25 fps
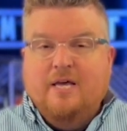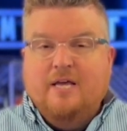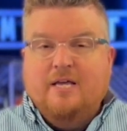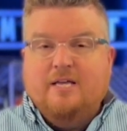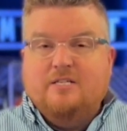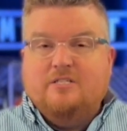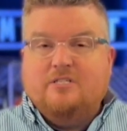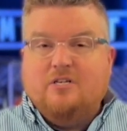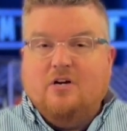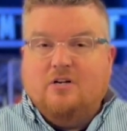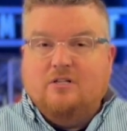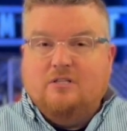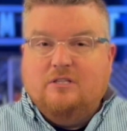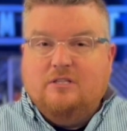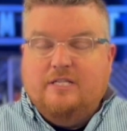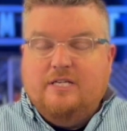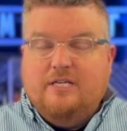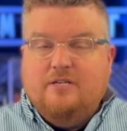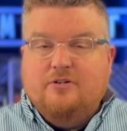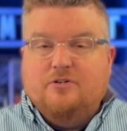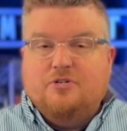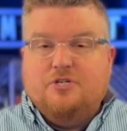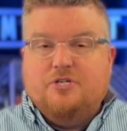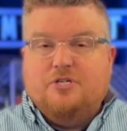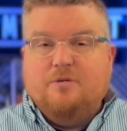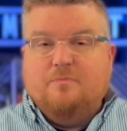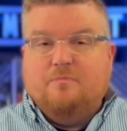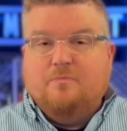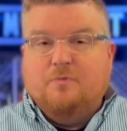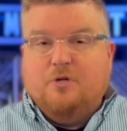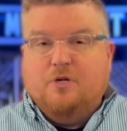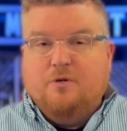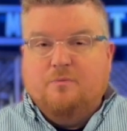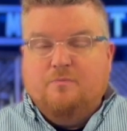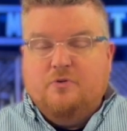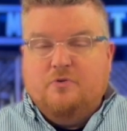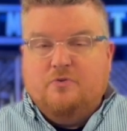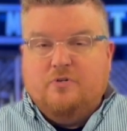is our leadership
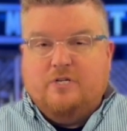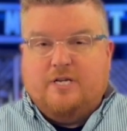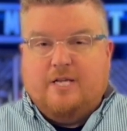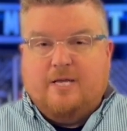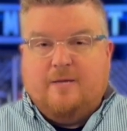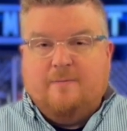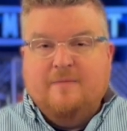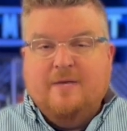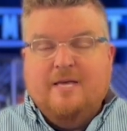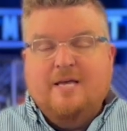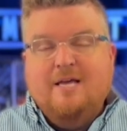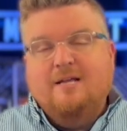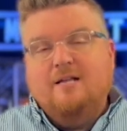community.